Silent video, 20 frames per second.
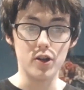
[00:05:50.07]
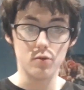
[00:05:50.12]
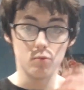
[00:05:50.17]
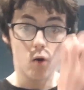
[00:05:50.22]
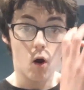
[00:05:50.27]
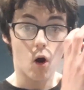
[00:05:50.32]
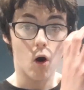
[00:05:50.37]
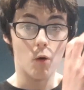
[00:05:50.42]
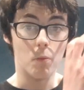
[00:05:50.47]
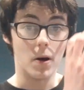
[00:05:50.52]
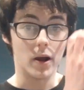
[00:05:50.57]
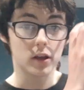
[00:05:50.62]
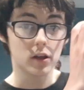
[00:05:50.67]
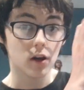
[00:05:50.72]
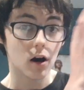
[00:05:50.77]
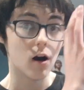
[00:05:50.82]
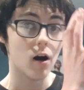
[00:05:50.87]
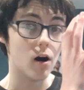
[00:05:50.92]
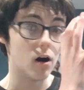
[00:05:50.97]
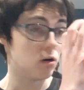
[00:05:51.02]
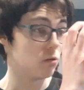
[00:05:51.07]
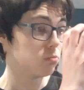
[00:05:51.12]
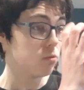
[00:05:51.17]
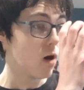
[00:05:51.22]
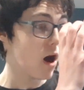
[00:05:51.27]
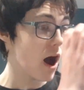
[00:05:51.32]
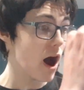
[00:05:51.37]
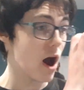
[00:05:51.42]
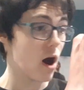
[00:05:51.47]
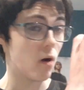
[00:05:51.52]
Whoa, my God,
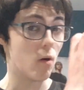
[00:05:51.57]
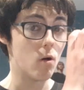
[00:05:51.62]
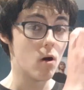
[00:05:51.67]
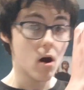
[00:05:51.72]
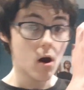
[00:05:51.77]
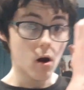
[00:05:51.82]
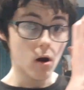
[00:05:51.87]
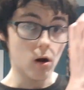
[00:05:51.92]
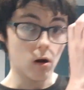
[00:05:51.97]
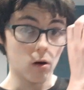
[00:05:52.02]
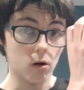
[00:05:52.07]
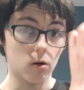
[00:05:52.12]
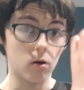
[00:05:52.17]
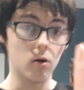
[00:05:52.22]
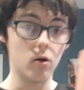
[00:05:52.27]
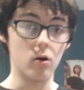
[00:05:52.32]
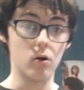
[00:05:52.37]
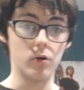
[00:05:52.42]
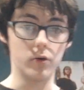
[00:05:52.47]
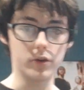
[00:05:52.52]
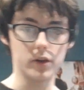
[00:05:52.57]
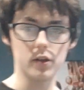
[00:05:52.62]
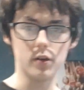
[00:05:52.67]
wow, oh,